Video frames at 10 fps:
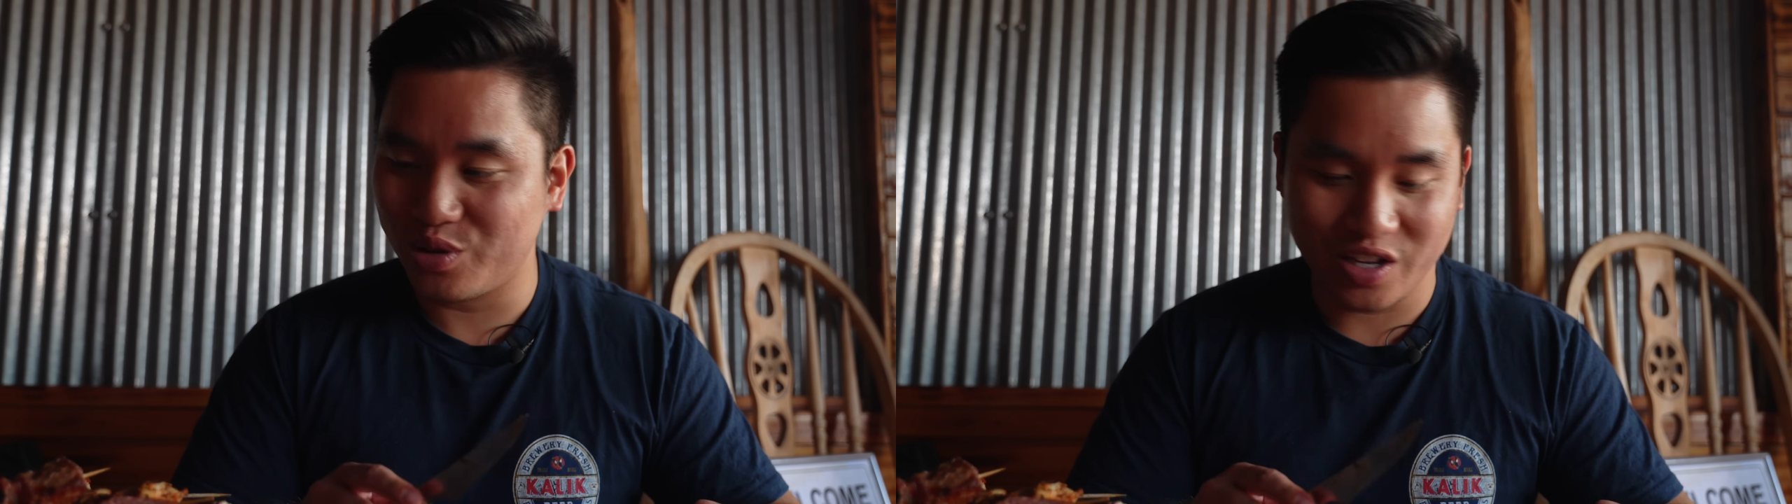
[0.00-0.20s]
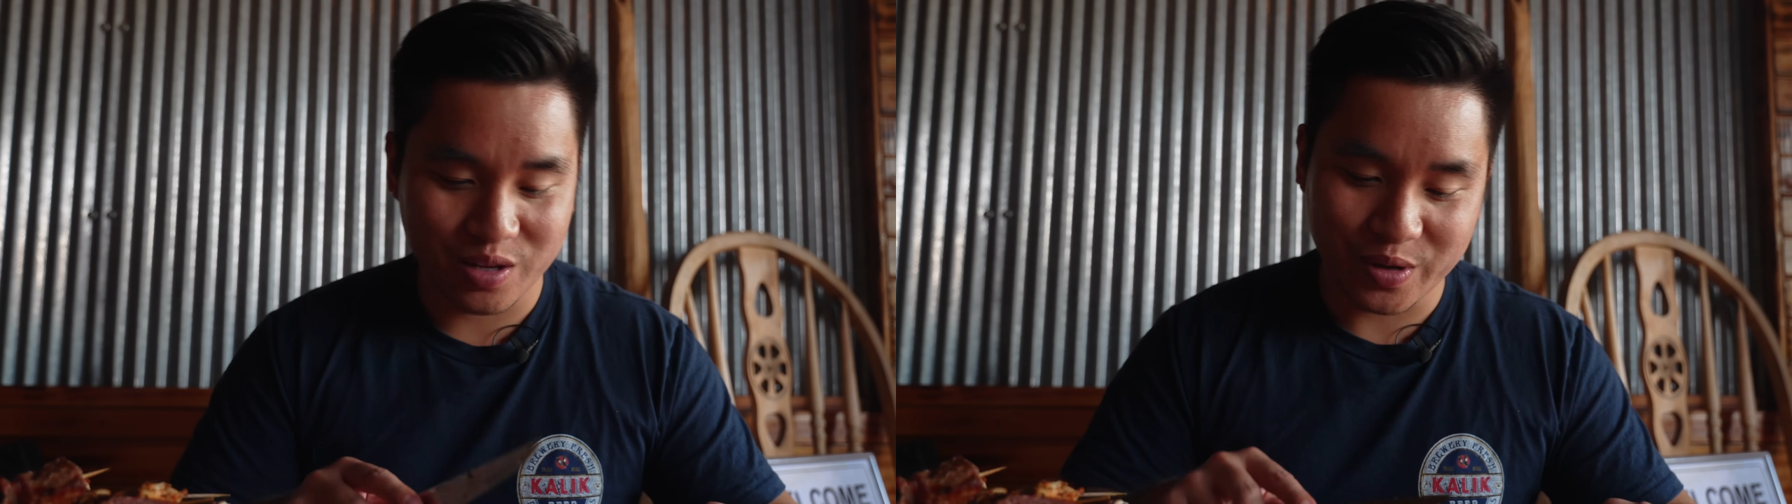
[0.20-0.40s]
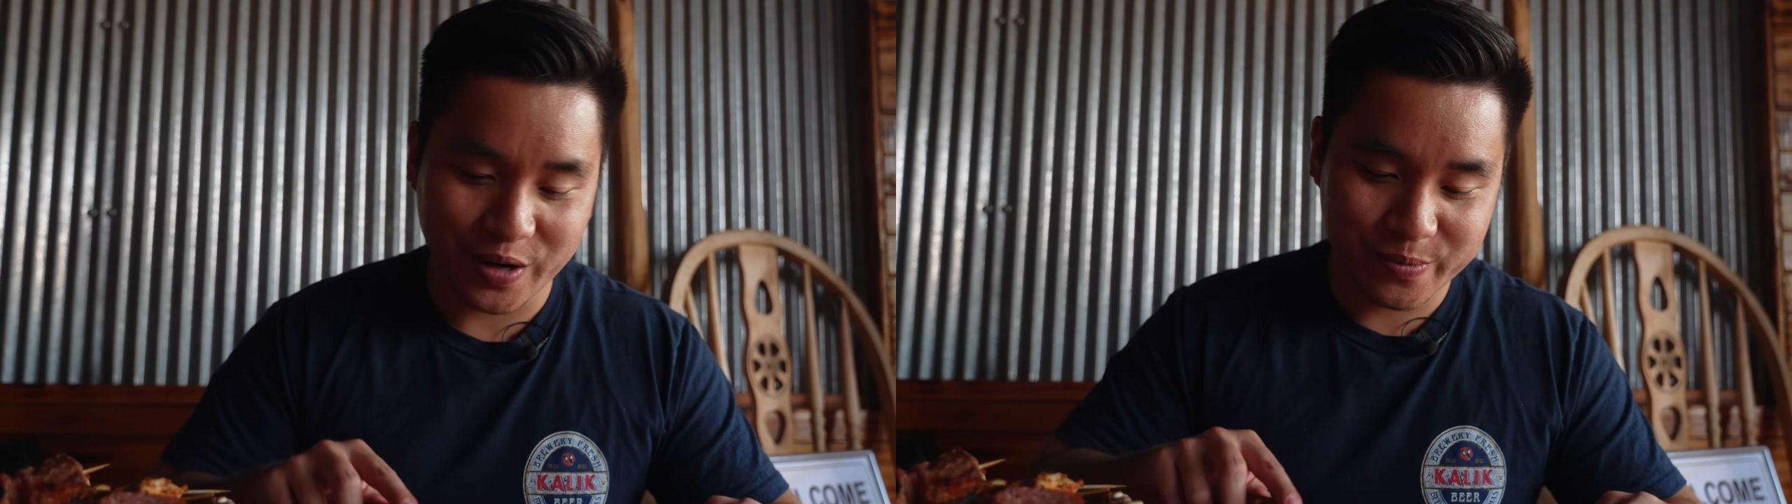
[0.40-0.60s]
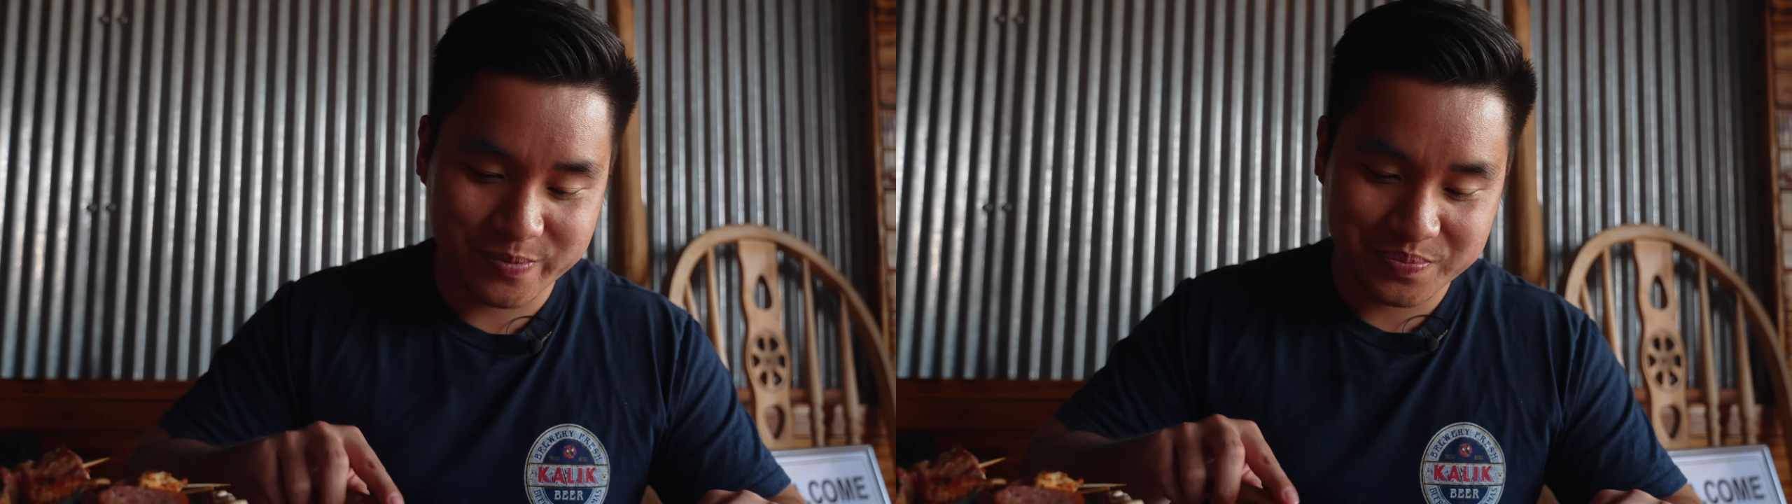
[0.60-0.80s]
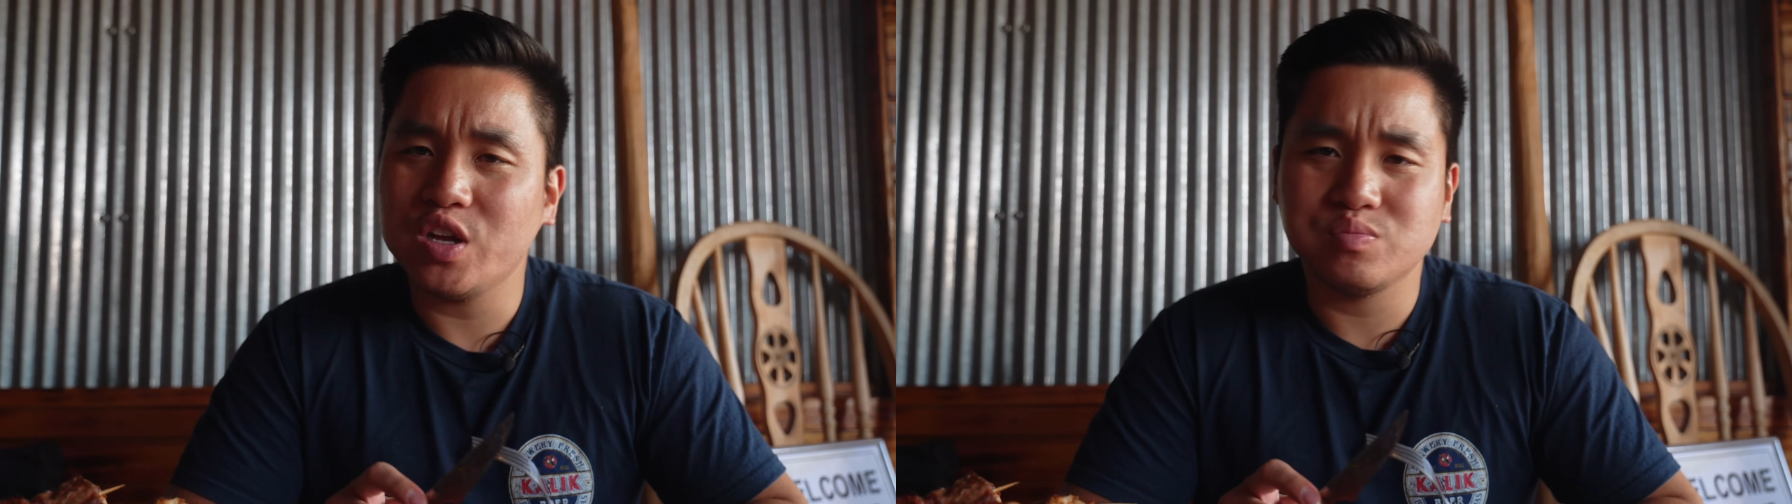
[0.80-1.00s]
the other meat.
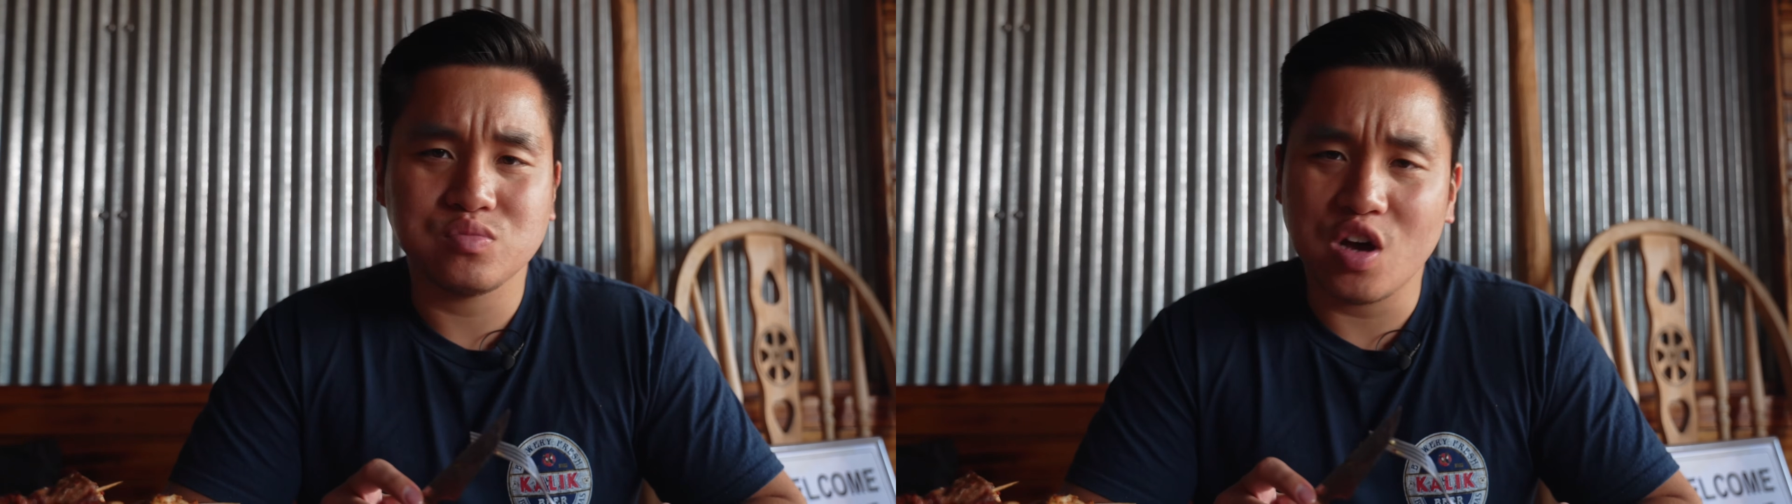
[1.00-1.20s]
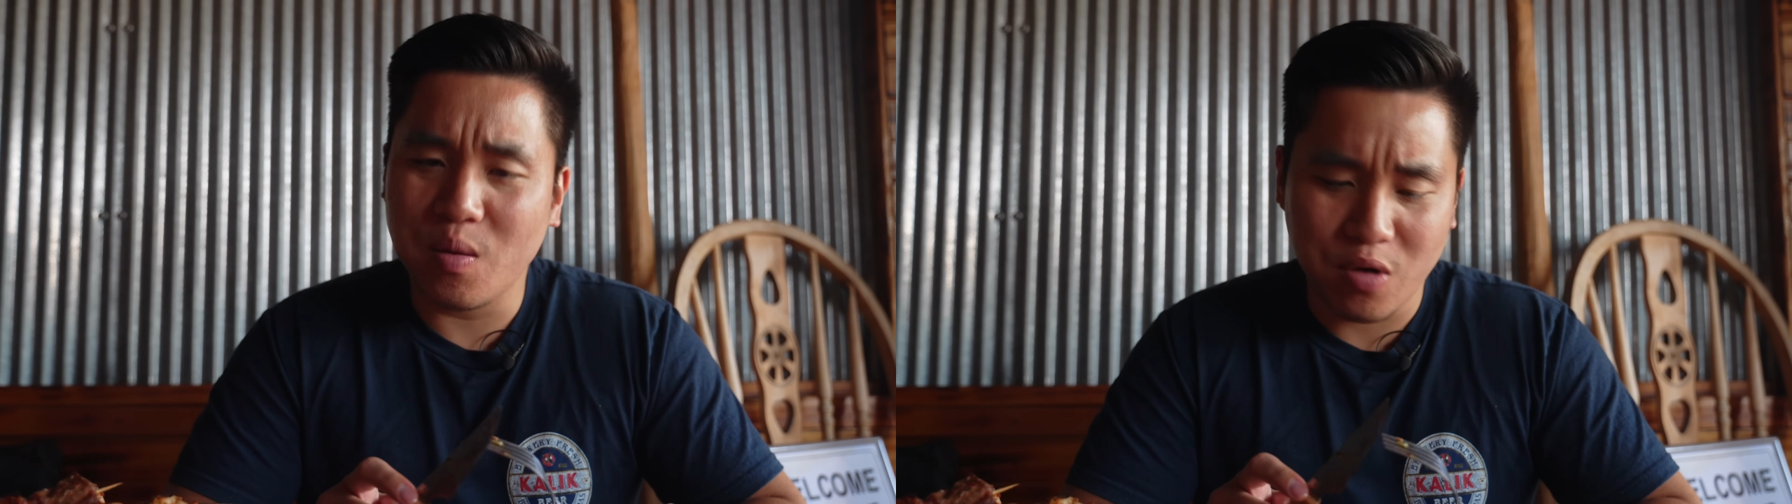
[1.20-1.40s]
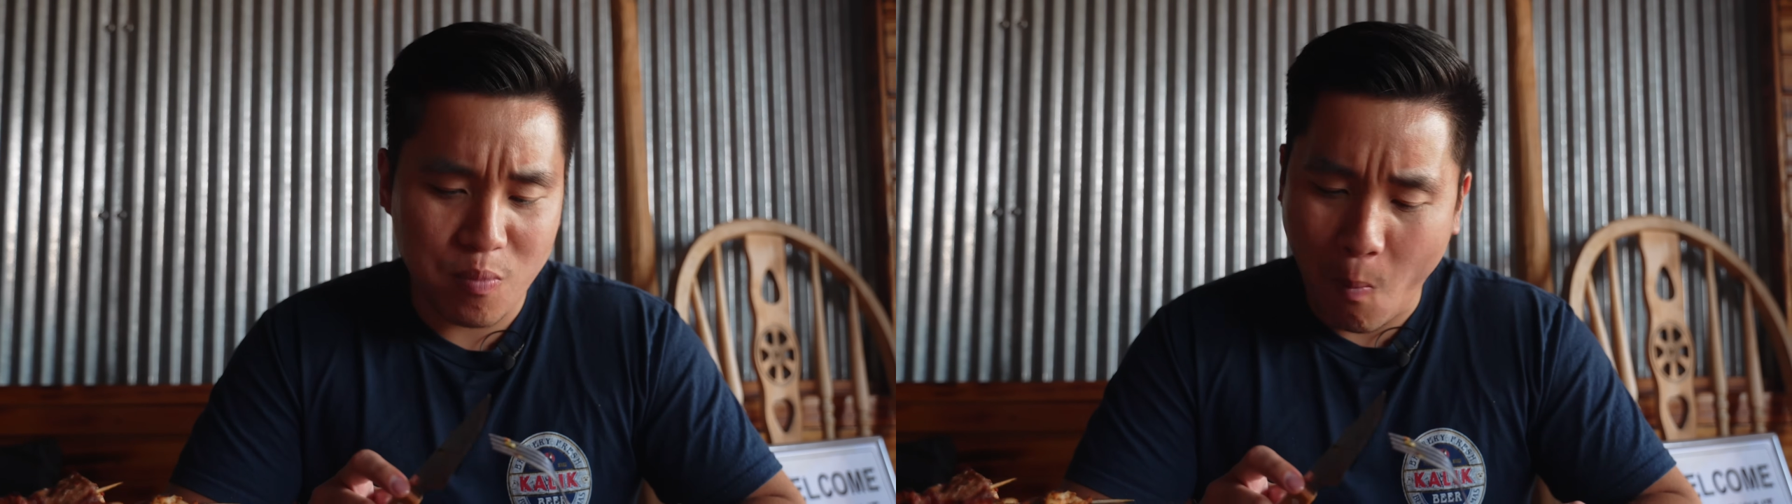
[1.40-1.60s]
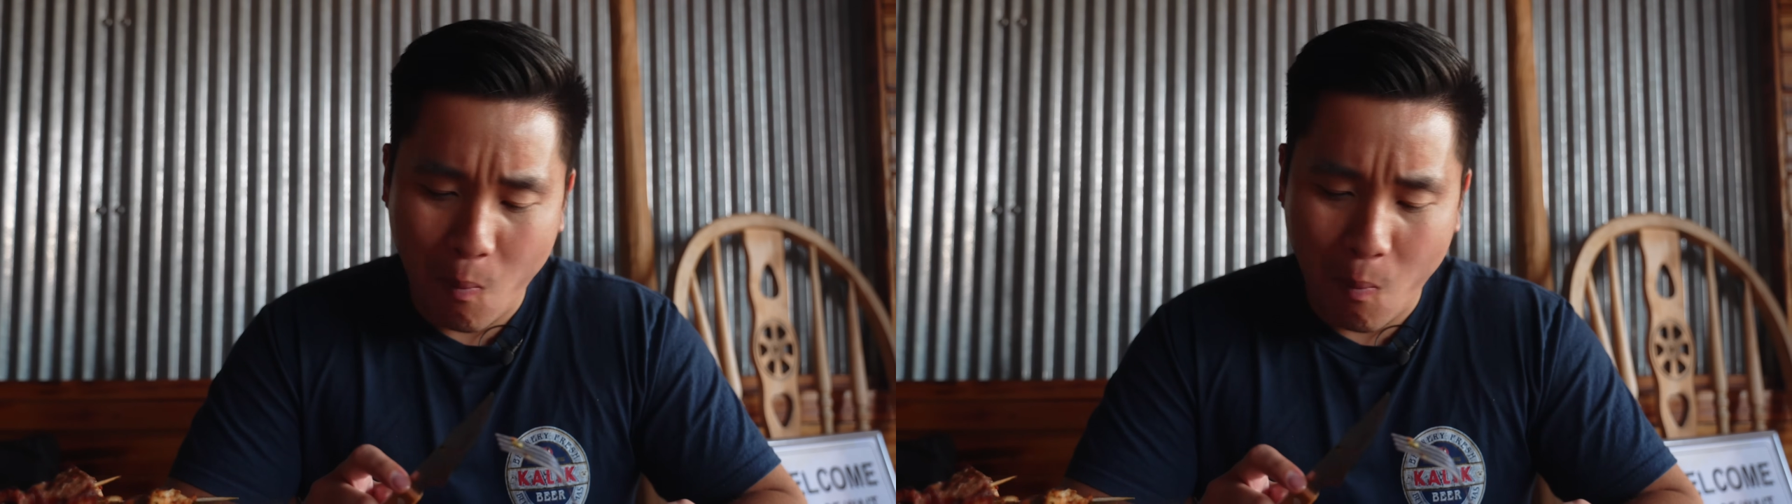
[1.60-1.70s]
Yum, man.